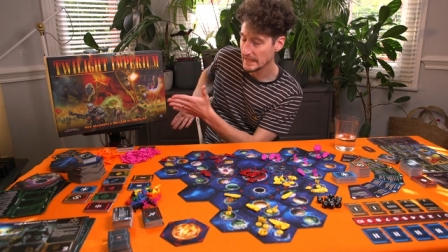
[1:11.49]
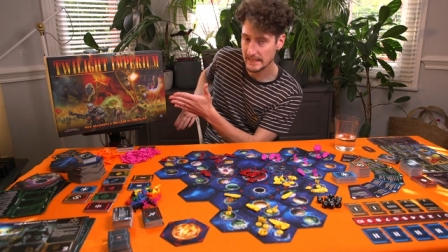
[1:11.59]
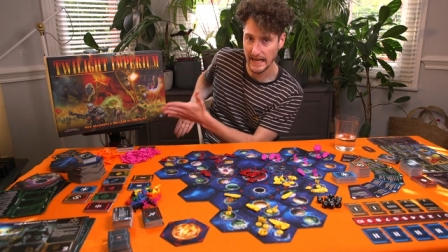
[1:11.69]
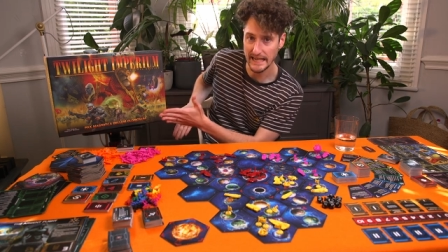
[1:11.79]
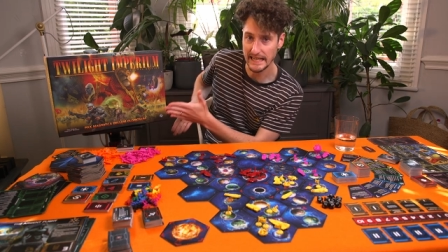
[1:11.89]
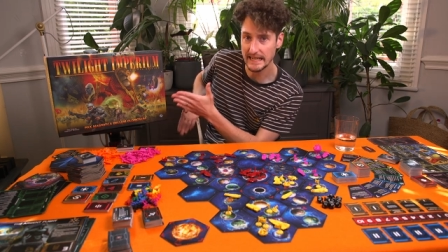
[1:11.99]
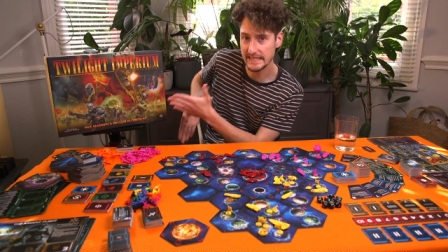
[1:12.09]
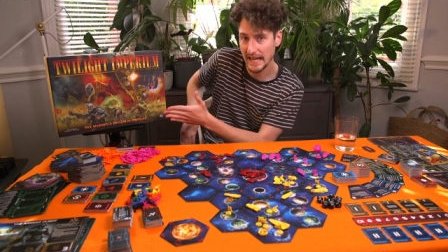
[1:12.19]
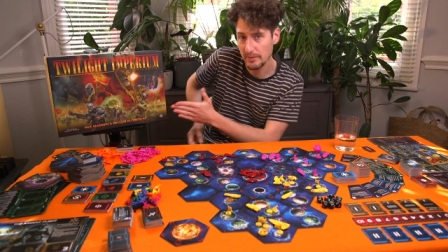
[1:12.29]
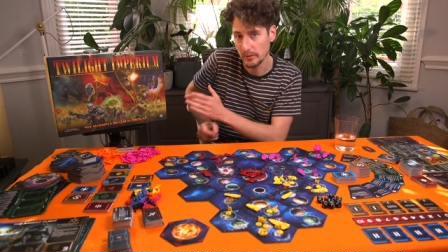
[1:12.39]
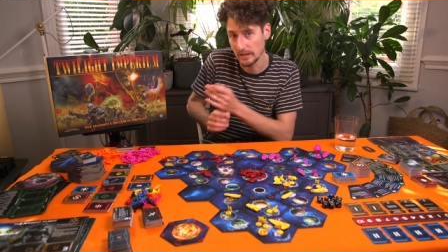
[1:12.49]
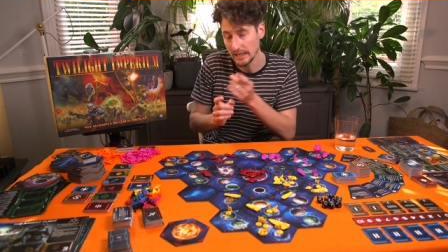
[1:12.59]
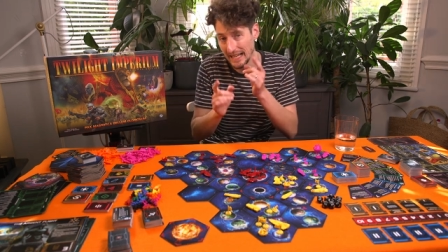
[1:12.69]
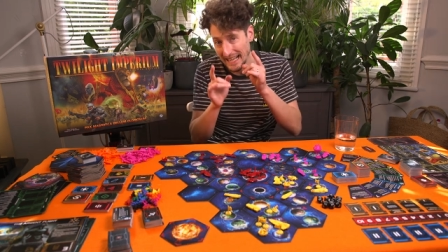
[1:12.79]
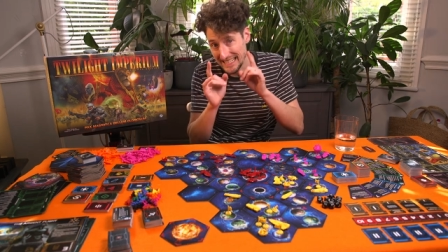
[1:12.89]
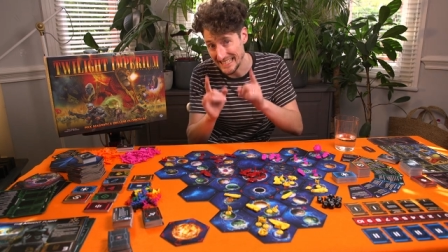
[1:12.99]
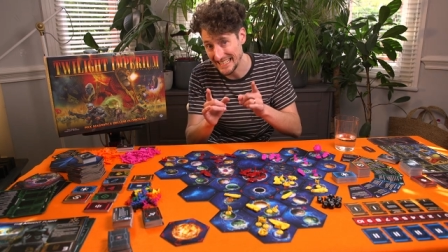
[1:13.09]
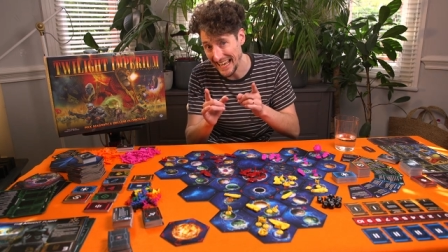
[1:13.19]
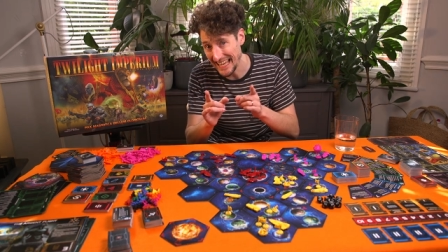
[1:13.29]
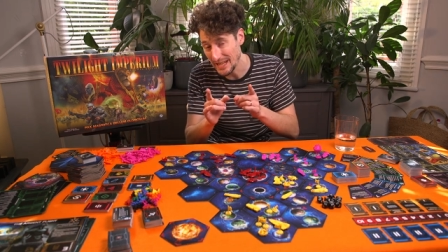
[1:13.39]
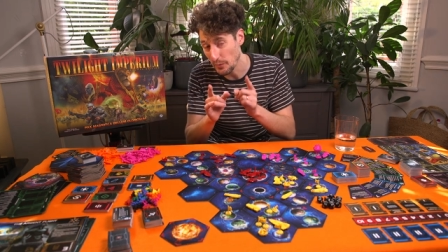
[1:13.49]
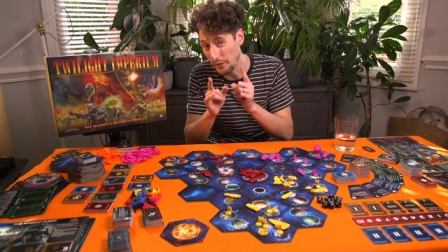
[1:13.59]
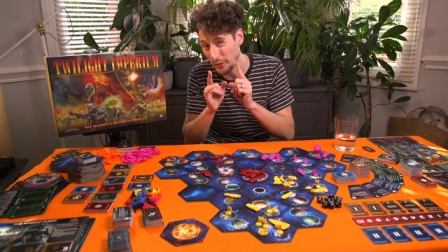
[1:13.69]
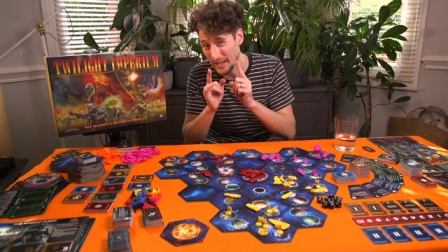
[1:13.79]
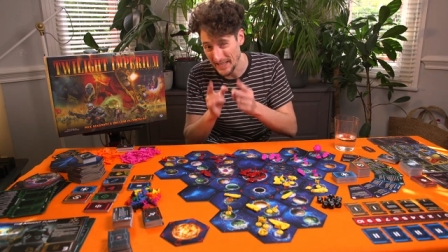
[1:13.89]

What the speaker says: tiny table. And today we've got the